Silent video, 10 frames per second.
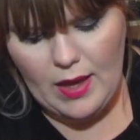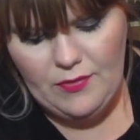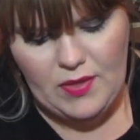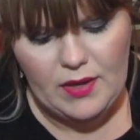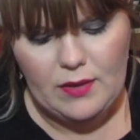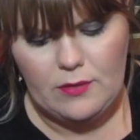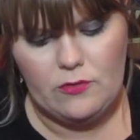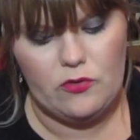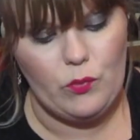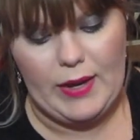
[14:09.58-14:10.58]
And
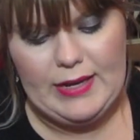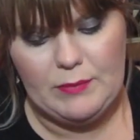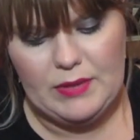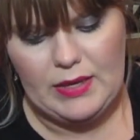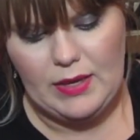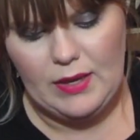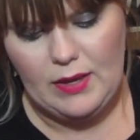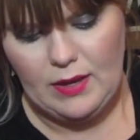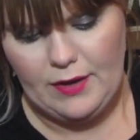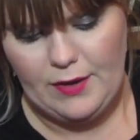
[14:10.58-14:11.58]
then just randomly,
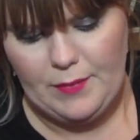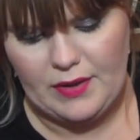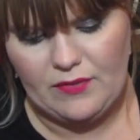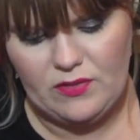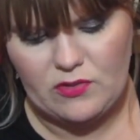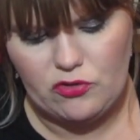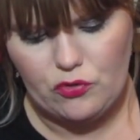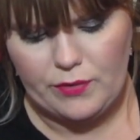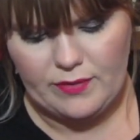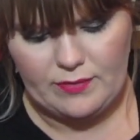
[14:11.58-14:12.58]
um, I got this
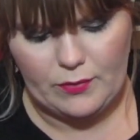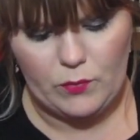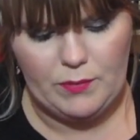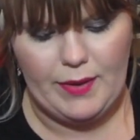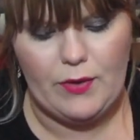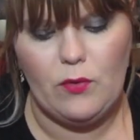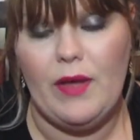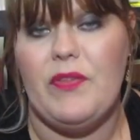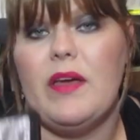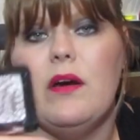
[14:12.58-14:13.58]
Catrice Liquid Metal.
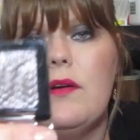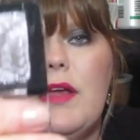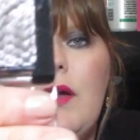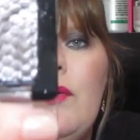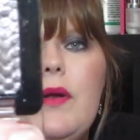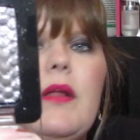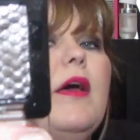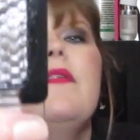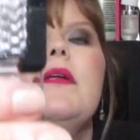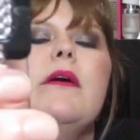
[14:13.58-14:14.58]
I think I already own it
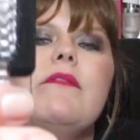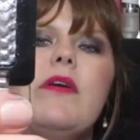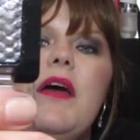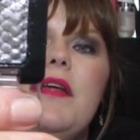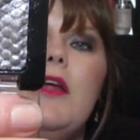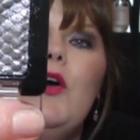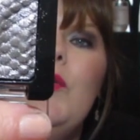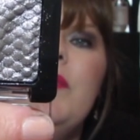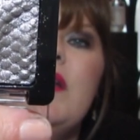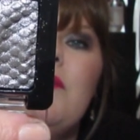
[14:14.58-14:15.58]
now that I've gotten it
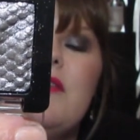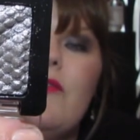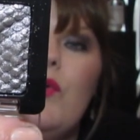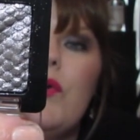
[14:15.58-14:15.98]
home, but it was like